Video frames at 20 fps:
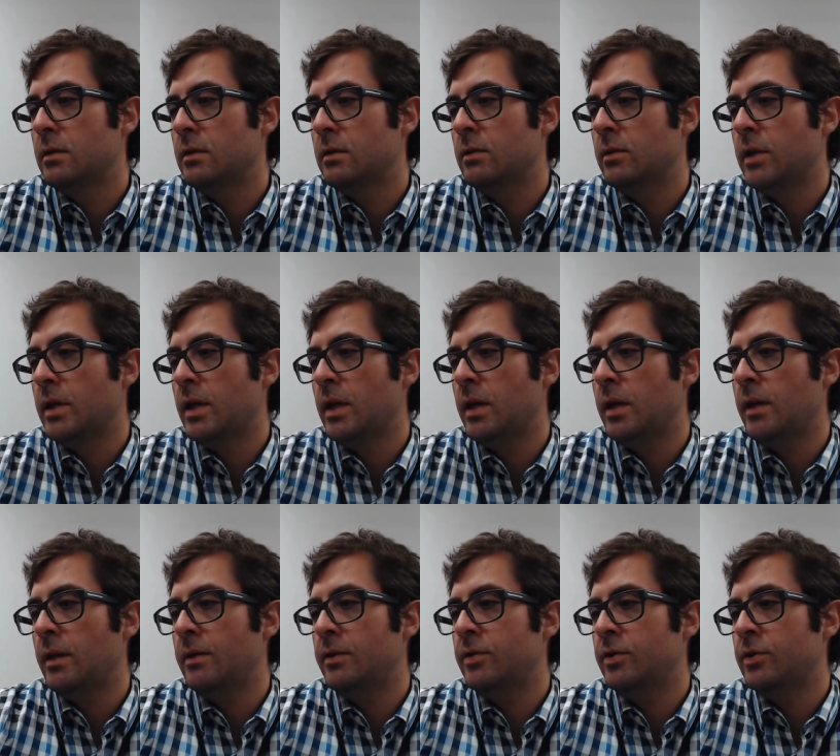
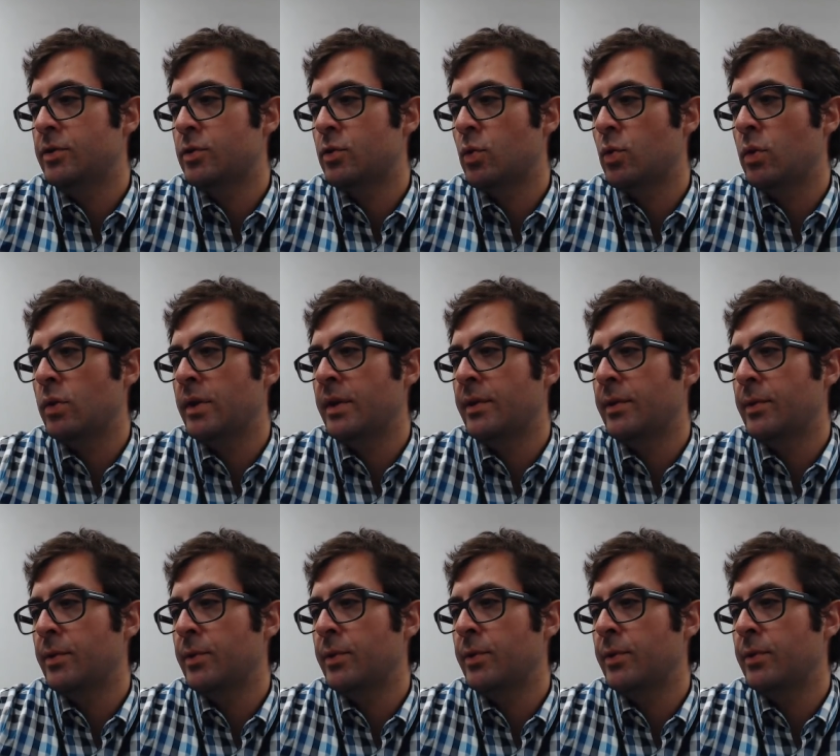Okay, just scrolling
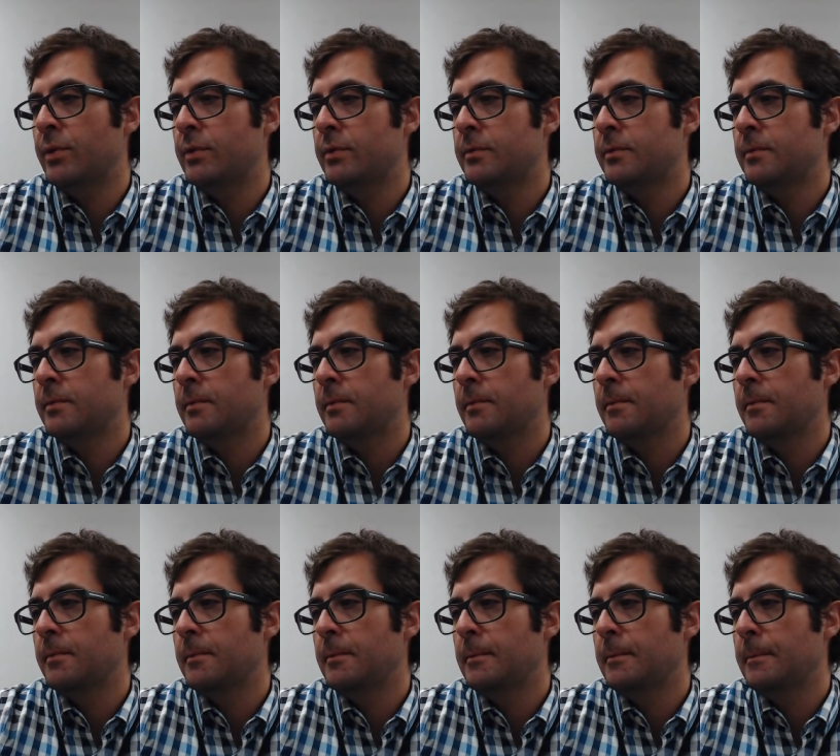through.
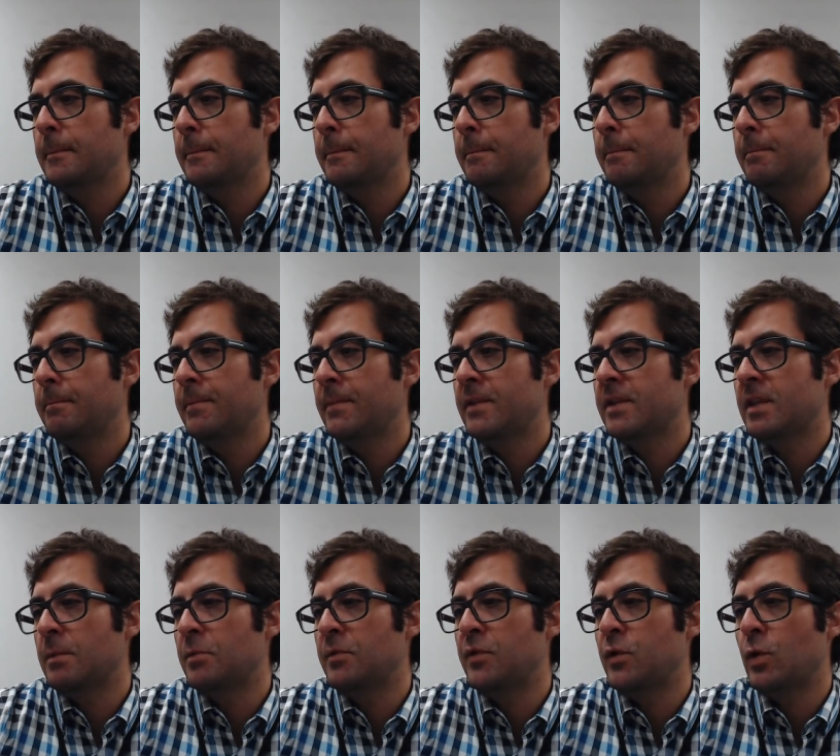
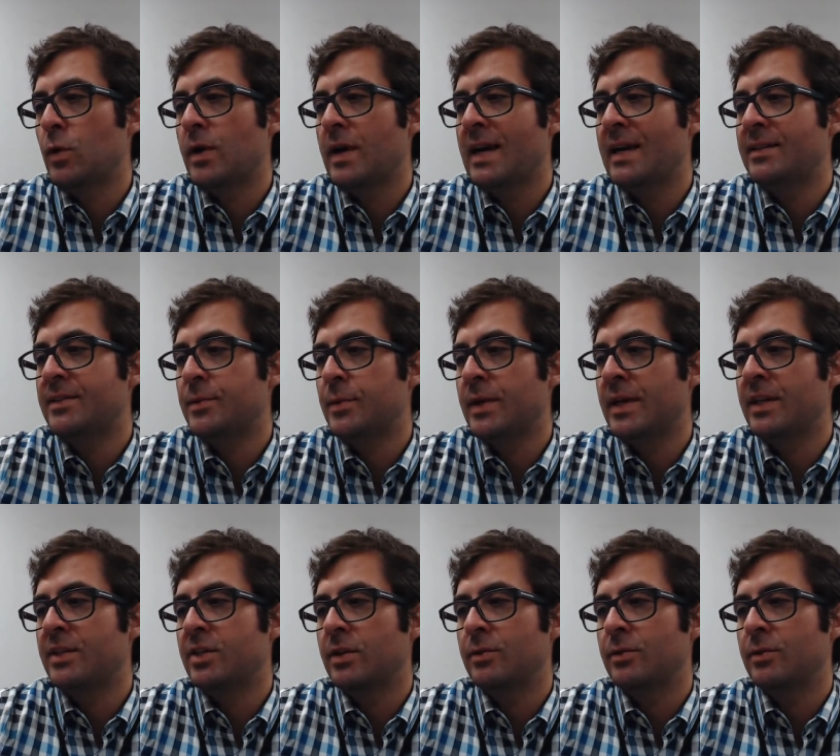Some of you are answering each